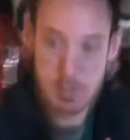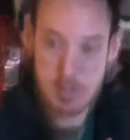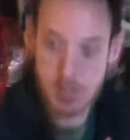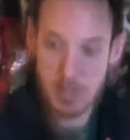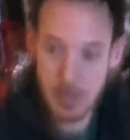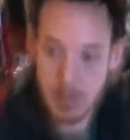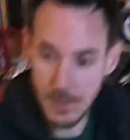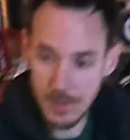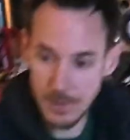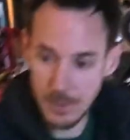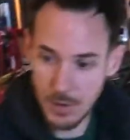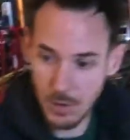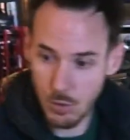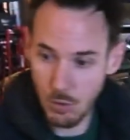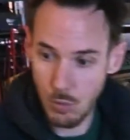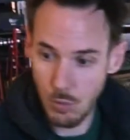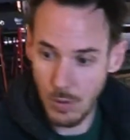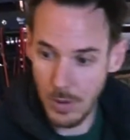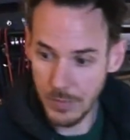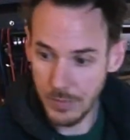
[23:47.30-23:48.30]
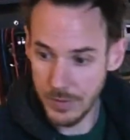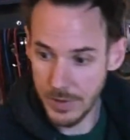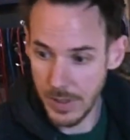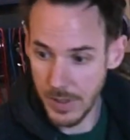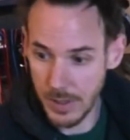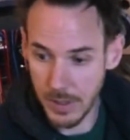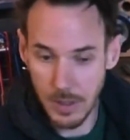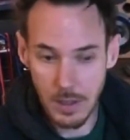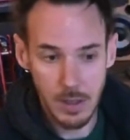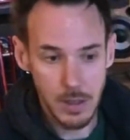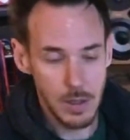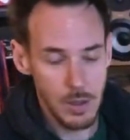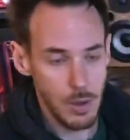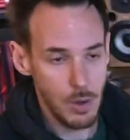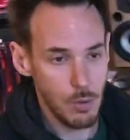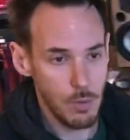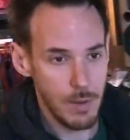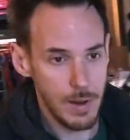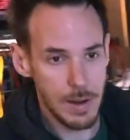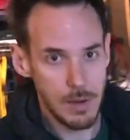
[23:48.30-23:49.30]
as the Quantec.
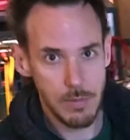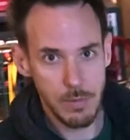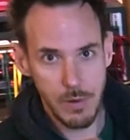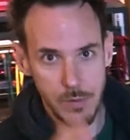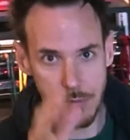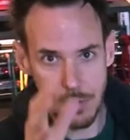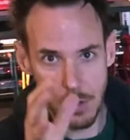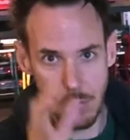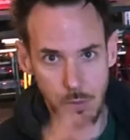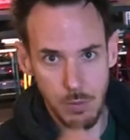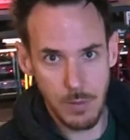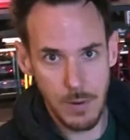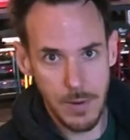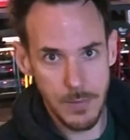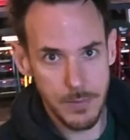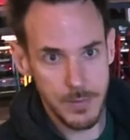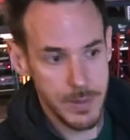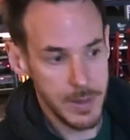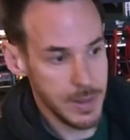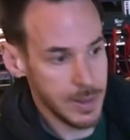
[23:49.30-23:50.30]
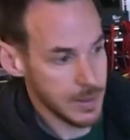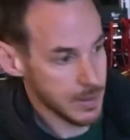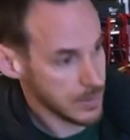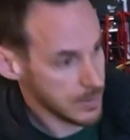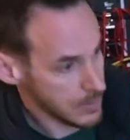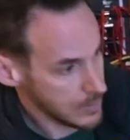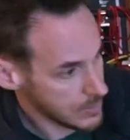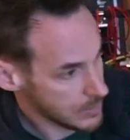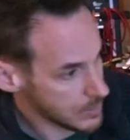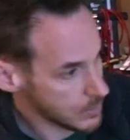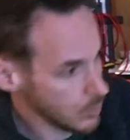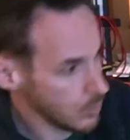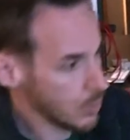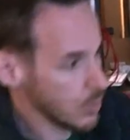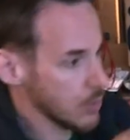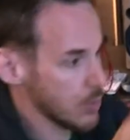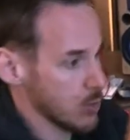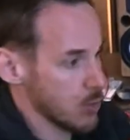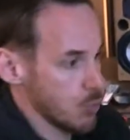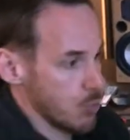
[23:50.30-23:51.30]
While with the Quantec the
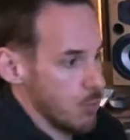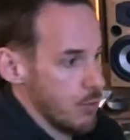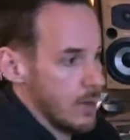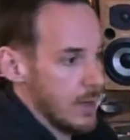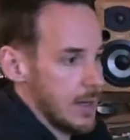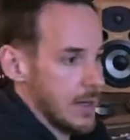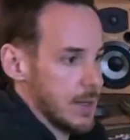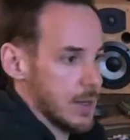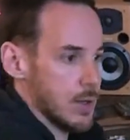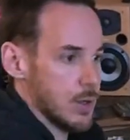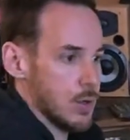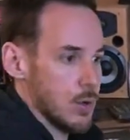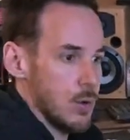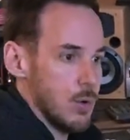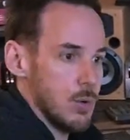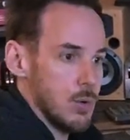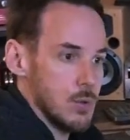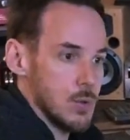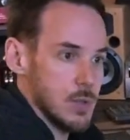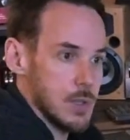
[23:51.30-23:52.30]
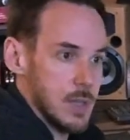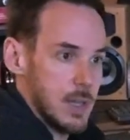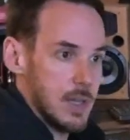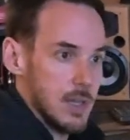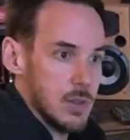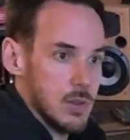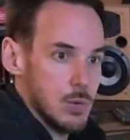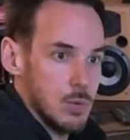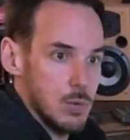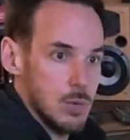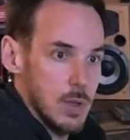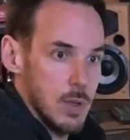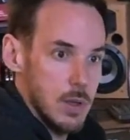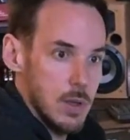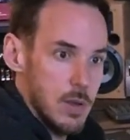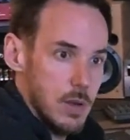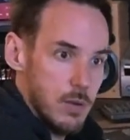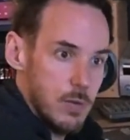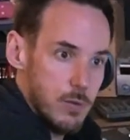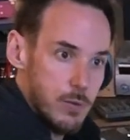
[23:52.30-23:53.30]
source really goes into the
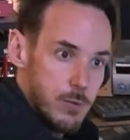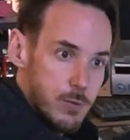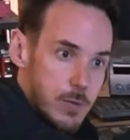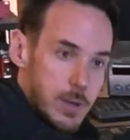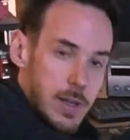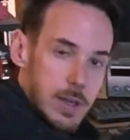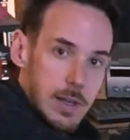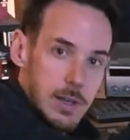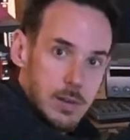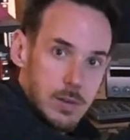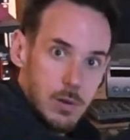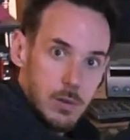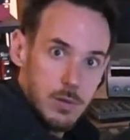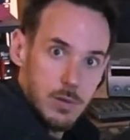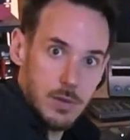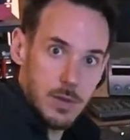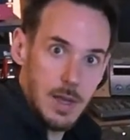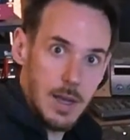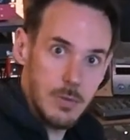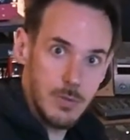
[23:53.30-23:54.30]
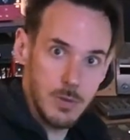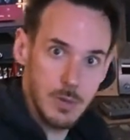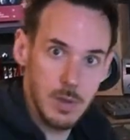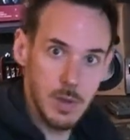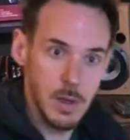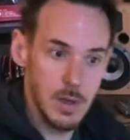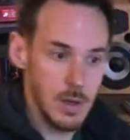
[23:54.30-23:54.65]
field of depth.